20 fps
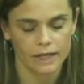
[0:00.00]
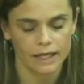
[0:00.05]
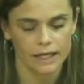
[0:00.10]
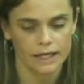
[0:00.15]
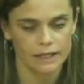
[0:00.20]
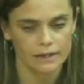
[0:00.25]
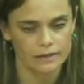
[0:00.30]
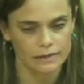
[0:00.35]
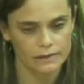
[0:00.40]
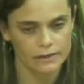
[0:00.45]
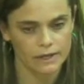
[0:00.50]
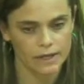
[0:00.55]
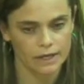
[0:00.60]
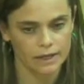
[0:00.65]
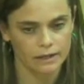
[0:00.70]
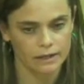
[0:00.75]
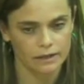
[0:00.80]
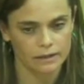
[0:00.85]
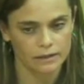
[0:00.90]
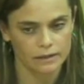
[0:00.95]
it's
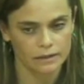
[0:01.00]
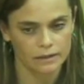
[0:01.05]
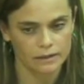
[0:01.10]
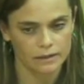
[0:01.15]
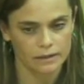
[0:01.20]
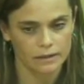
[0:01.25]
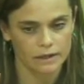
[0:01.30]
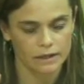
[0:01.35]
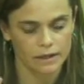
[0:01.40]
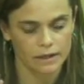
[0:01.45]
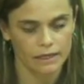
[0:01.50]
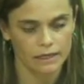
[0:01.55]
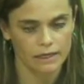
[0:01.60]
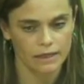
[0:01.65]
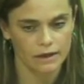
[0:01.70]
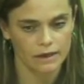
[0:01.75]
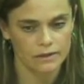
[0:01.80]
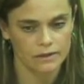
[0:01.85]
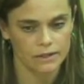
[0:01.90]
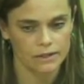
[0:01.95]
like
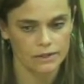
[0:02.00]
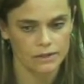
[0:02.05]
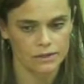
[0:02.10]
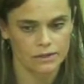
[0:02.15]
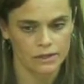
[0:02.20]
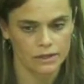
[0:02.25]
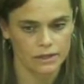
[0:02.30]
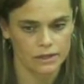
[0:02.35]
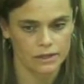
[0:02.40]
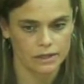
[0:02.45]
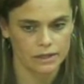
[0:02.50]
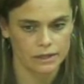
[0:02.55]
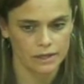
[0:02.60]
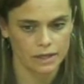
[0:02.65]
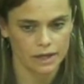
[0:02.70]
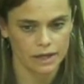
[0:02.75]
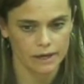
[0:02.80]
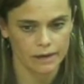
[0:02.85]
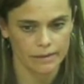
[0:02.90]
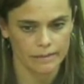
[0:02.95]
there's a
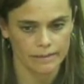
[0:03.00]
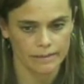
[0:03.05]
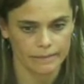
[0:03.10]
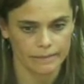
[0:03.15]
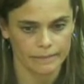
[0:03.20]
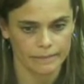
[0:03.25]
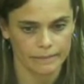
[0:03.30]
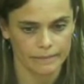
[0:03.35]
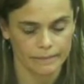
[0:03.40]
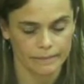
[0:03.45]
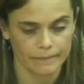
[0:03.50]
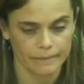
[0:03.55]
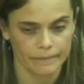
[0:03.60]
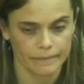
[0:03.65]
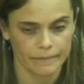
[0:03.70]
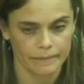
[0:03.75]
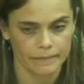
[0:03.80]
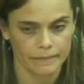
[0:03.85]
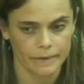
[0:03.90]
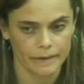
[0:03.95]
certain
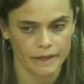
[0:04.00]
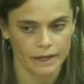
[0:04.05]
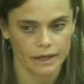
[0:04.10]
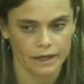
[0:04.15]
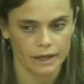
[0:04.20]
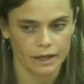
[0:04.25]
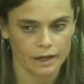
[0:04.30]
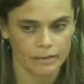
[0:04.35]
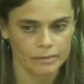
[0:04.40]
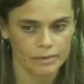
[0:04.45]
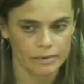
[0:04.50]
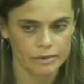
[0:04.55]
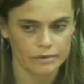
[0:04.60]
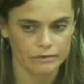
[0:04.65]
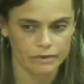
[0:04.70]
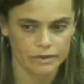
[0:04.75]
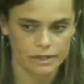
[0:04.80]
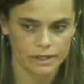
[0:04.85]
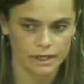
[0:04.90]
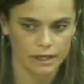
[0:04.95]
it almost
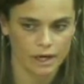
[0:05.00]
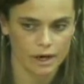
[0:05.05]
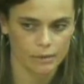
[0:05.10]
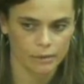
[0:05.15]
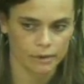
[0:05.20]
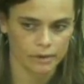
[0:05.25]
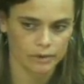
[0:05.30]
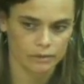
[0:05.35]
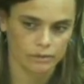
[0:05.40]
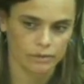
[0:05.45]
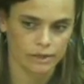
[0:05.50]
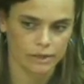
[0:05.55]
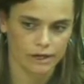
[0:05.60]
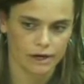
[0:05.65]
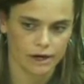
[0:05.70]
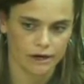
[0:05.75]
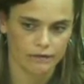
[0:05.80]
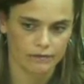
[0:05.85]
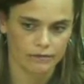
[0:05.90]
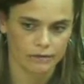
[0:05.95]
feels like I worked really
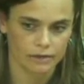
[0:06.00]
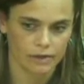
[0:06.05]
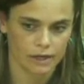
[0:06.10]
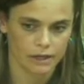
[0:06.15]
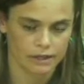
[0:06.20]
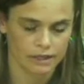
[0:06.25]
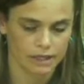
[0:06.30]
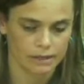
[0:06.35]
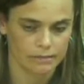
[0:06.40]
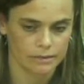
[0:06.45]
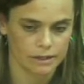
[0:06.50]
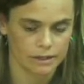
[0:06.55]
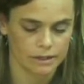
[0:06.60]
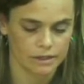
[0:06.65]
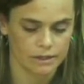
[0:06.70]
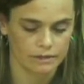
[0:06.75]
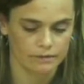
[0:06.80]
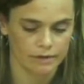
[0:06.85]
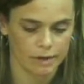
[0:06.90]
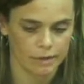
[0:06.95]
hard for a long time to
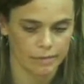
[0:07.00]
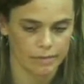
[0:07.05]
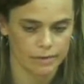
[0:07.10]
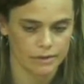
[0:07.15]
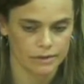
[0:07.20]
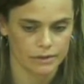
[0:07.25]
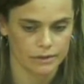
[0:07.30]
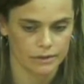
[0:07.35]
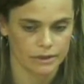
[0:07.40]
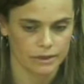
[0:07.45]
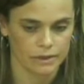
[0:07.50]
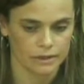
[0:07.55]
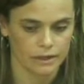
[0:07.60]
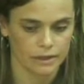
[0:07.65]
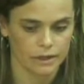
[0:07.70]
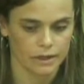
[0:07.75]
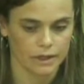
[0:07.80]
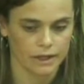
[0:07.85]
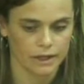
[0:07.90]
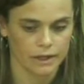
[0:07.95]
develop a certain
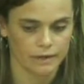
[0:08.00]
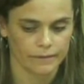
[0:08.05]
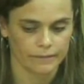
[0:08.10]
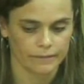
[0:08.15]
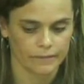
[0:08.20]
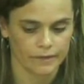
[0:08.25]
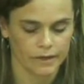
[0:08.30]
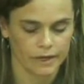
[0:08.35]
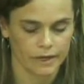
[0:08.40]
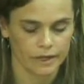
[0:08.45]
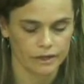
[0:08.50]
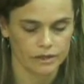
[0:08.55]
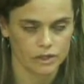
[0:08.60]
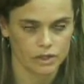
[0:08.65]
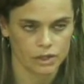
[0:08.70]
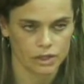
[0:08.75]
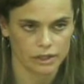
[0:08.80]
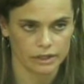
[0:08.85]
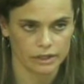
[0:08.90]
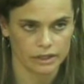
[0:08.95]

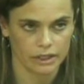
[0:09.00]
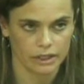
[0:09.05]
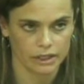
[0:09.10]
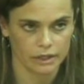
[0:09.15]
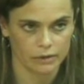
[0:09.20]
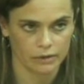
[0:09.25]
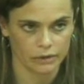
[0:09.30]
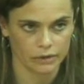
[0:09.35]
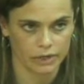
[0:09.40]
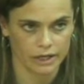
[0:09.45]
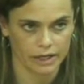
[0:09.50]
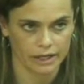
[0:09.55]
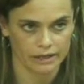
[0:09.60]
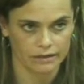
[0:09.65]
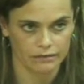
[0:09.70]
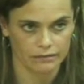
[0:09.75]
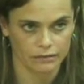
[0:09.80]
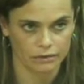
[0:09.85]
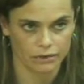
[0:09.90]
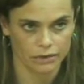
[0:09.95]
agility or kind
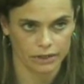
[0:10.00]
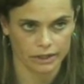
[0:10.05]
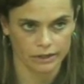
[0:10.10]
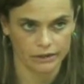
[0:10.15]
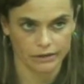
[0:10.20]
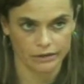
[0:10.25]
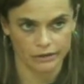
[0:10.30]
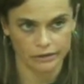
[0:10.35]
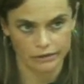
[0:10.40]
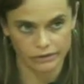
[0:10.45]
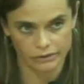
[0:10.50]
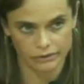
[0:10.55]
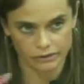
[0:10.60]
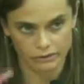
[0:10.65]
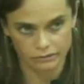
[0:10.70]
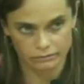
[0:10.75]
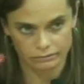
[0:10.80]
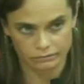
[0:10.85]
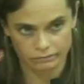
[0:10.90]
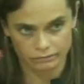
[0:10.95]
of critical